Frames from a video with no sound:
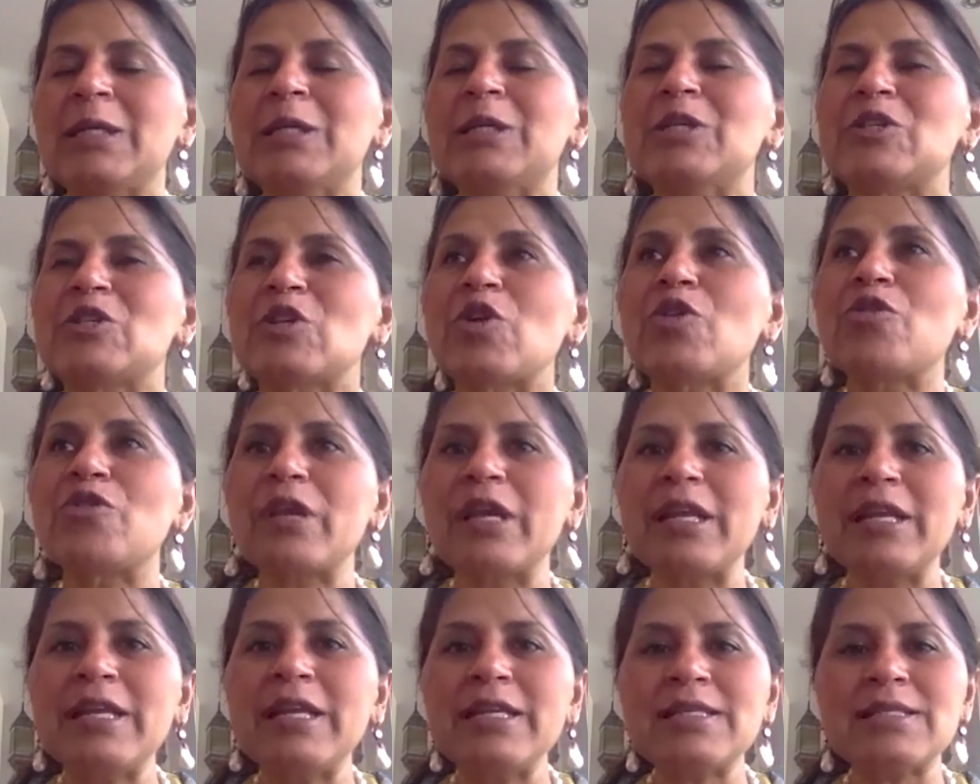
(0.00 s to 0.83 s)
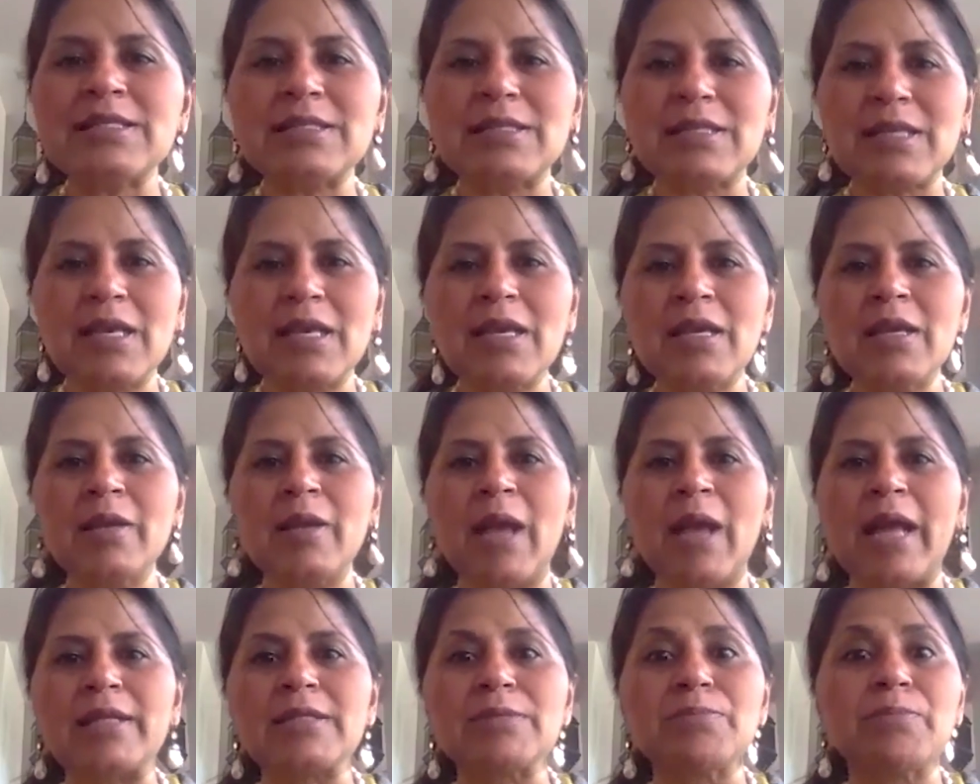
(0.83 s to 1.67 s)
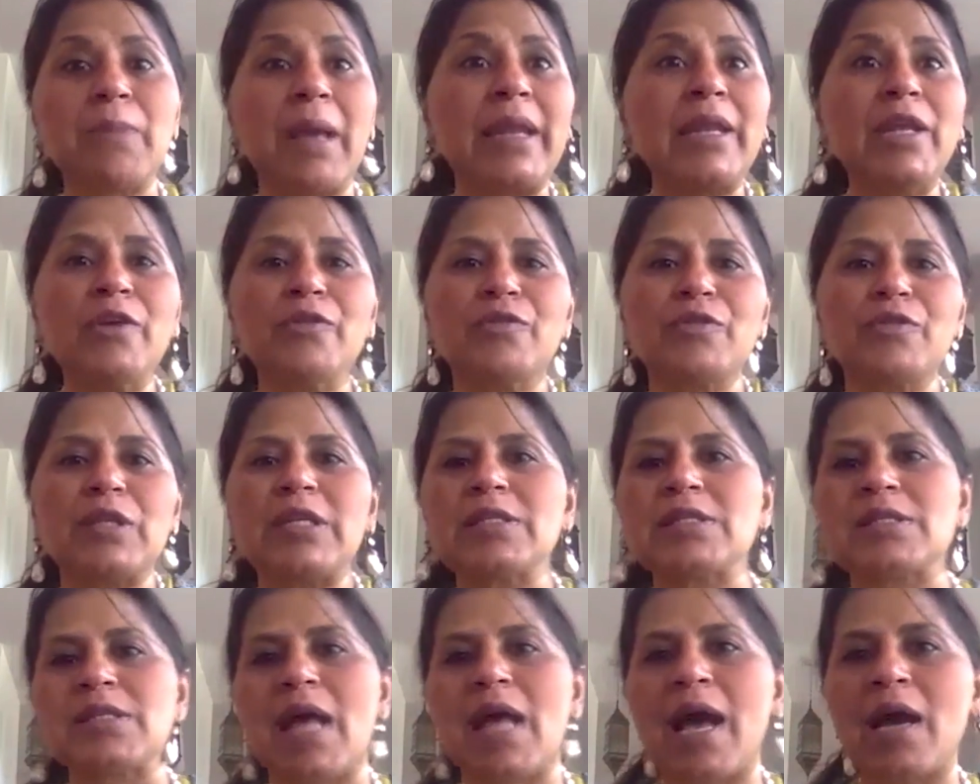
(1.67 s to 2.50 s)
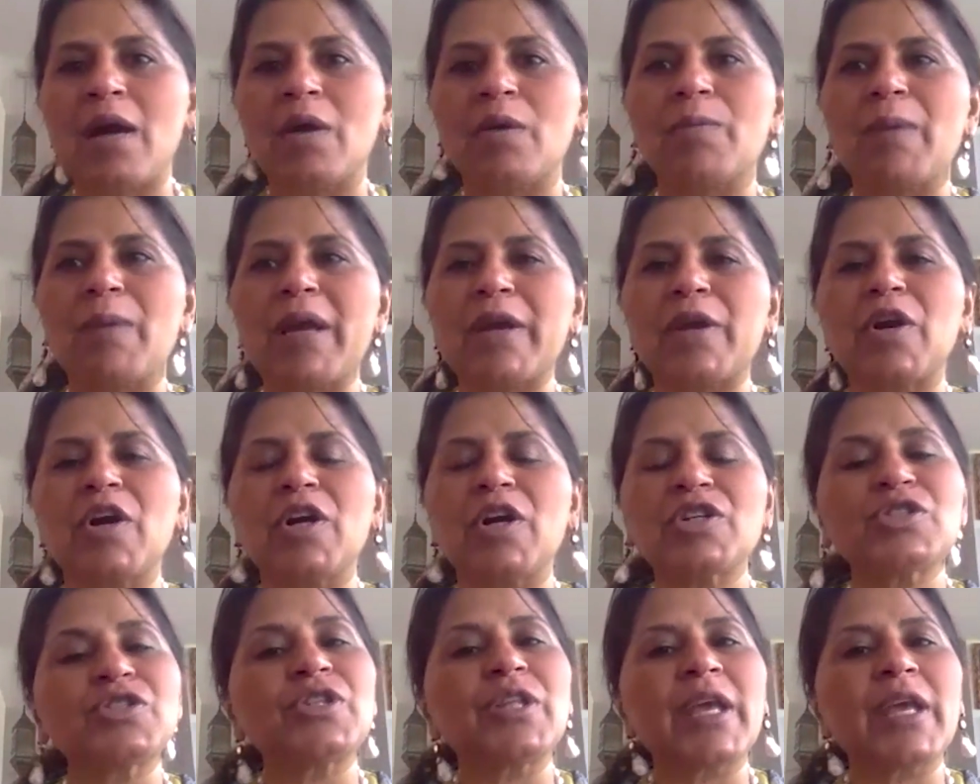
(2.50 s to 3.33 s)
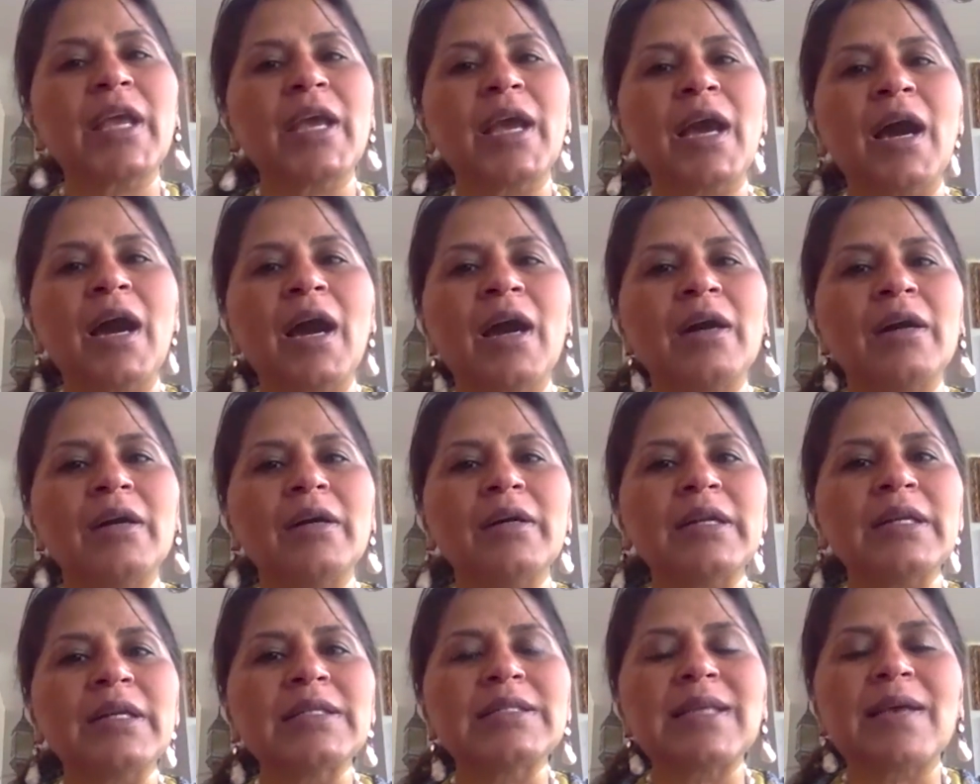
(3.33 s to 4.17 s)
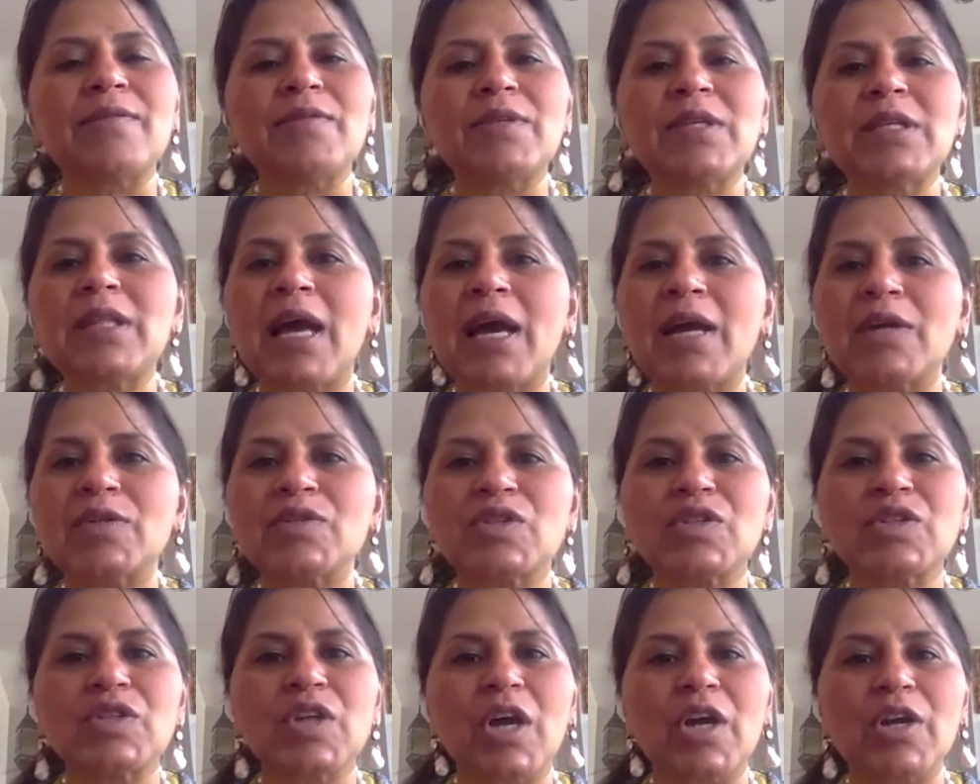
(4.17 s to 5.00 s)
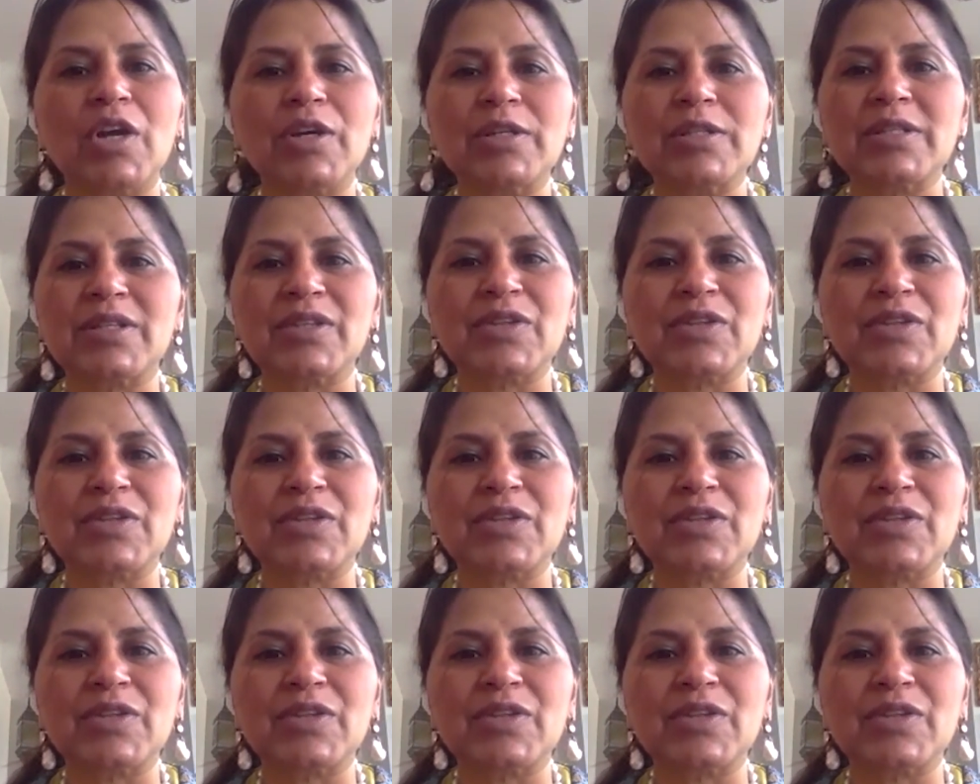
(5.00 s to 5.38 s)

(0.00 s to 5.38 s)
So really seeing, and many of these now, my gosh, they are earning seventy thousand dollars